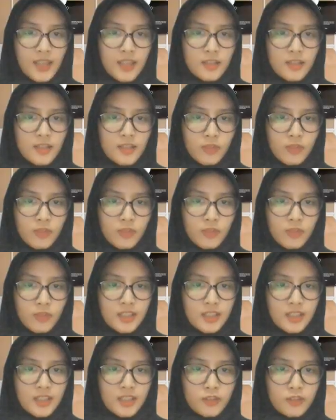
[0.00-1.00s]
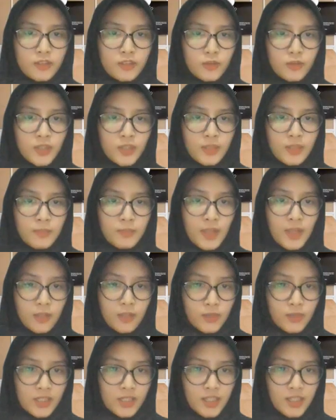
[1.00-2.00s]
we're still do it
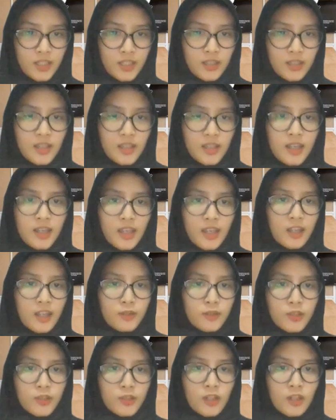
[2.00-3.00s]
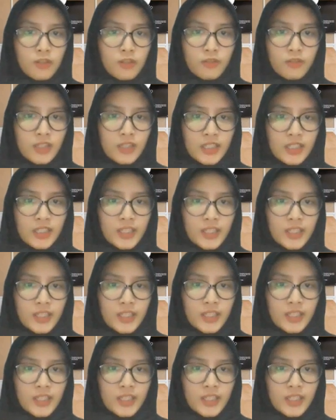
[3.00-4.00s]
manually, and we don't really
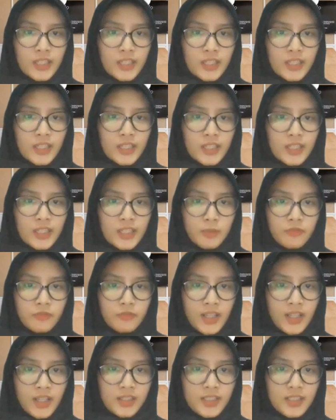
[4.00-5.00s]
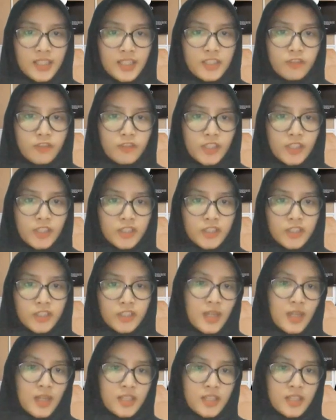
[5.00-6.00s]
perfectly
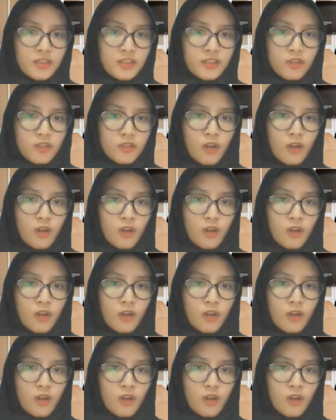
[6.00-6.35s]
transform into the